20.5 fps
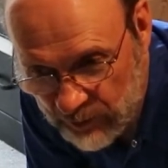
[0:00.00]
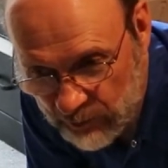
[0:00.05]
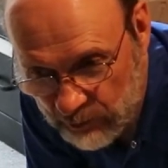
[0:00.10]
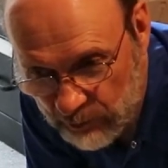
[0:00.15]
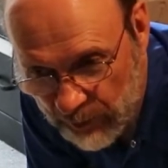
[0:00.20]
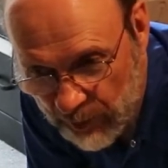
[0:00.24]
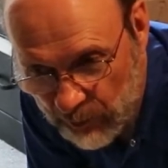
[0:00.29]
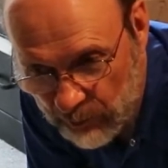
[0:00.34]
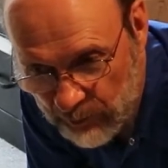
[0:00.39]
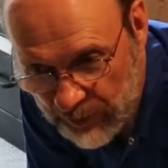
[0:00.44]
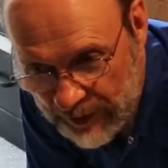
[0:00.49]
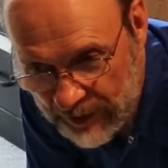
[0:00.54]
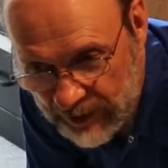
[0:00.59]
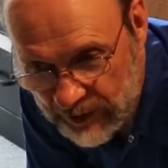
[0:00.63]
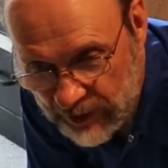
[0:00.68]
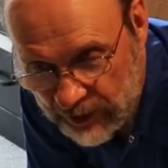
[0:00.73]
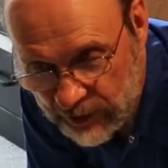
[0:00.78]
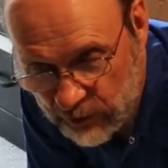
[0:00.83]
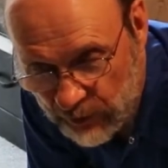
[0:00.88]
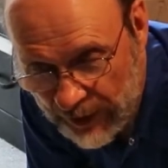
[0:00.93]
Many
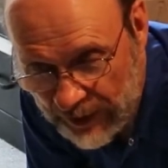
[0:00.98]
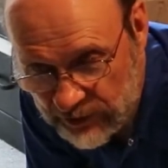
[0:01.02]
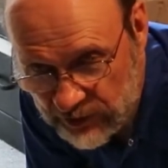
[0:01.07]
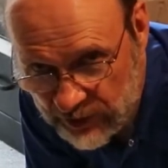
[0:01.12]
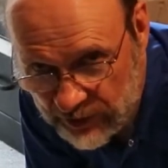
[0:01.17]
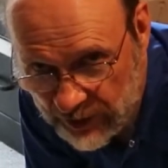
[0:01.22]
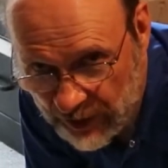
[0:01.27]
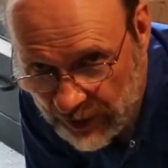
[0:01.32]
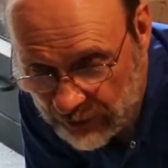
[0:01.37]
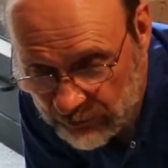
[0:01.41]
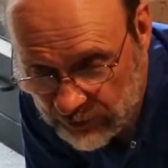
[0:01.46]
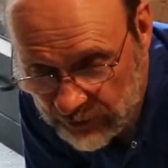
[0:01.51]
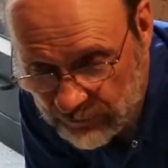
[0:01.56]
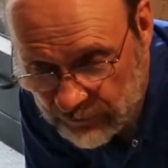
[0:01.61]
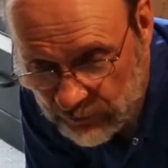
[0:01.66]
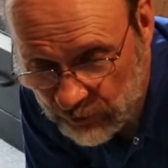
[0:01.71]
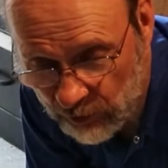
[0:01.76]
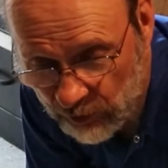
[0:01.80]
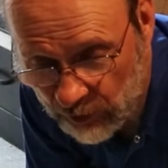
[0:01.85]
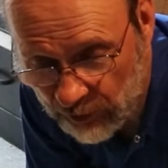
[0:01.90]
of the cracks in concrete
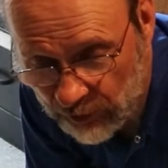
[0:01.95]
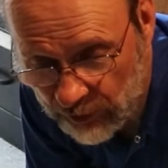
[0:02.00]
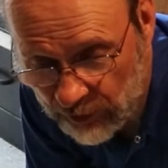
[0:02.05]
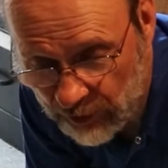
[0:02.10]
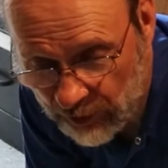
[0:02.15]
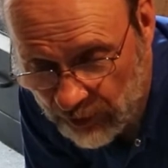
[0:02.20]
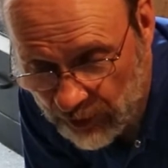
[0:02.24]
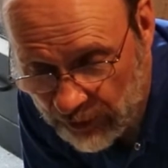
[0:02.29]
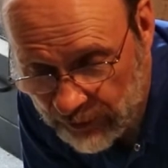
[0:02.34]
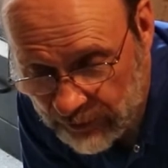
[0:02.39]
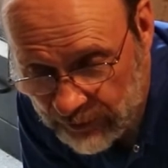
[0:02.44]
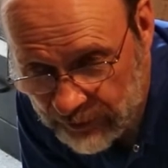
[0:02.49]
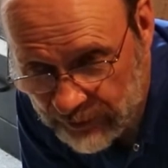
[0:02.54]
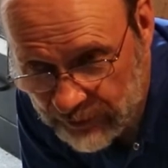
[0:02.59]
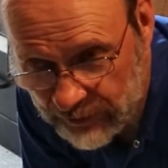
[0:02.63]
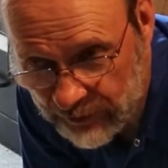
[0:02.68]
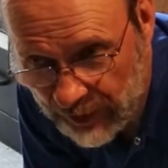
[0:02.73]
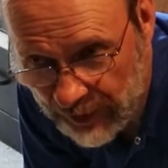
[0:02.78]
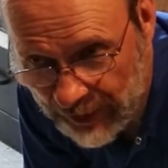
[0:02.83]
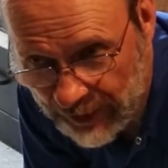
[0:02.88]
floor are
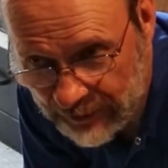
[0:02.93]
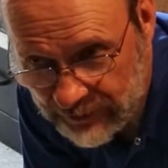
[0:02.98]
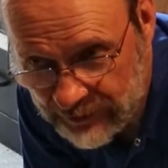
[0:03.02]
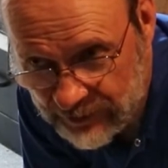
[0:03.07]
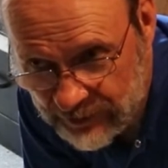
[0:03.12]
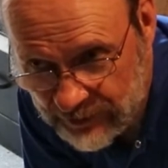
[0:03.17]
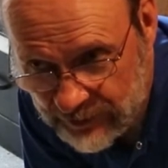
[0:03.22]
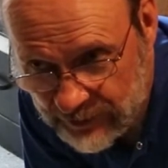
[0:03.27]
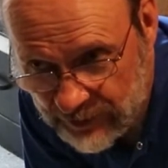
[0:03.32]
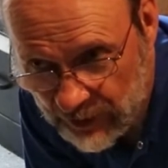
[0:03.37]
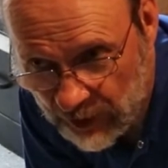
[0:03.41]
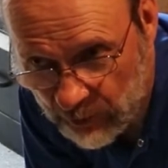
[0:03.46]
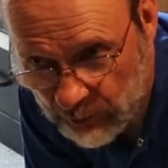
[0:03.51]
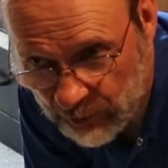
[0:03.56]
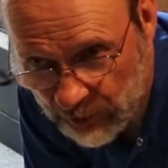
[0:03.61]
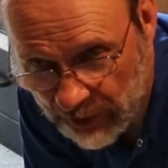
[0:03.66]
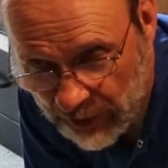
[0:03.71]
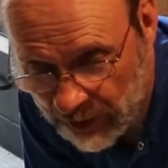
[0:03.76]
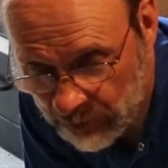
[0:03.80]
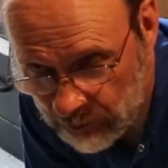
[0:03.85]
not a
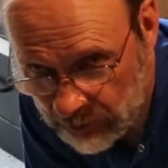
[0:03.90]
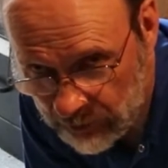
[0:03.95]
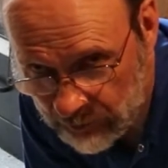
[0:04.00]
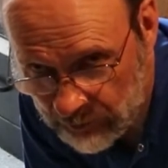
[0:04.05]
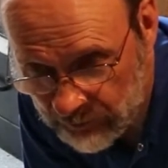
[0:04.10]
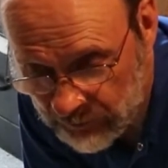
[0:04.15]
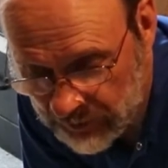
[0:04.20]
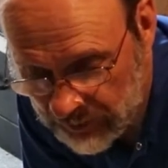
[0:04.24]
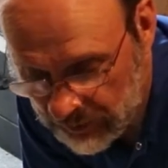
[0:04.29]
problem.